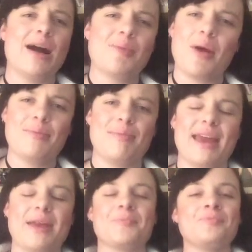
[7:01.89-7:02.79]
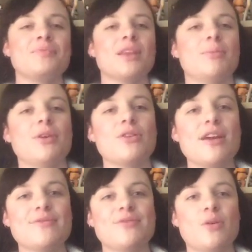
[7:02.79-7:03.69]
I won't be. But
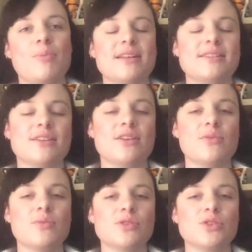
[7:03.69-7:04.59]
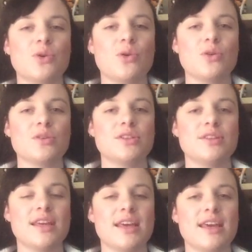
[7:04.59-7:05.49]
Grey Fullbuster was taught
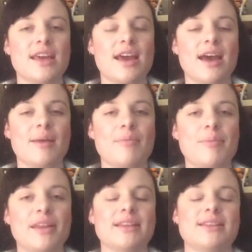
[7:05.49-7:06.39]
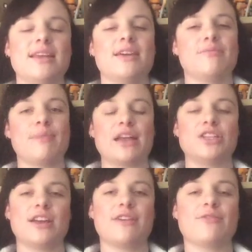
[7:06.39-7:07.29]
the ability of
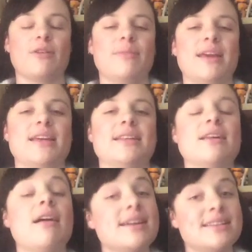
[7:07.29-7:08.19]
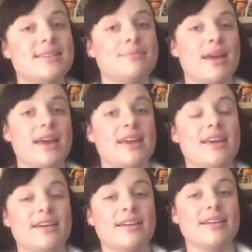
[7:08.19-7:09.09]
magic from his ice
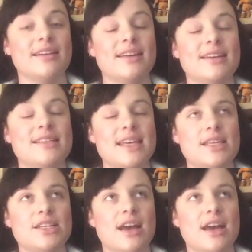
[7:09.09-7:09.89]
maker teacher.